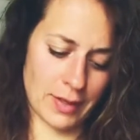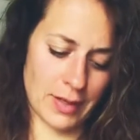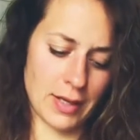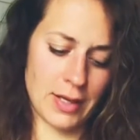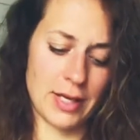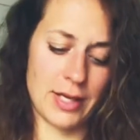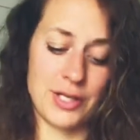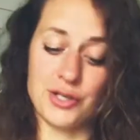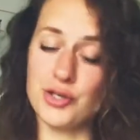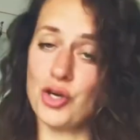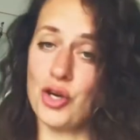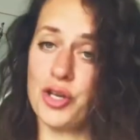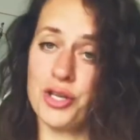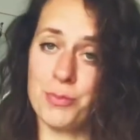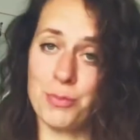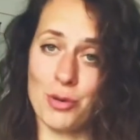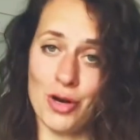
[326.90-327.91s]
Enjoy
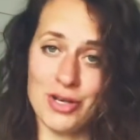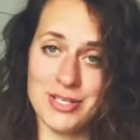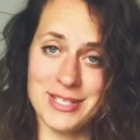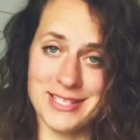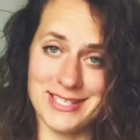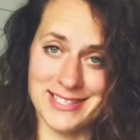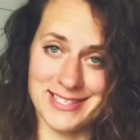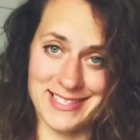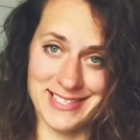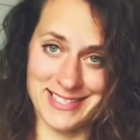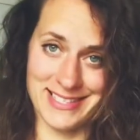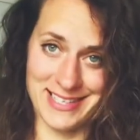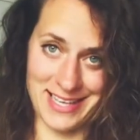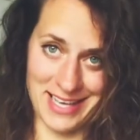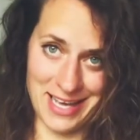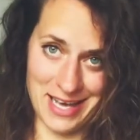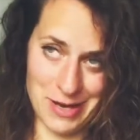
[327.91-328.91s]
the process, they
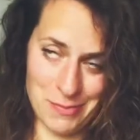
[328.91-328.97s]
say, yeah?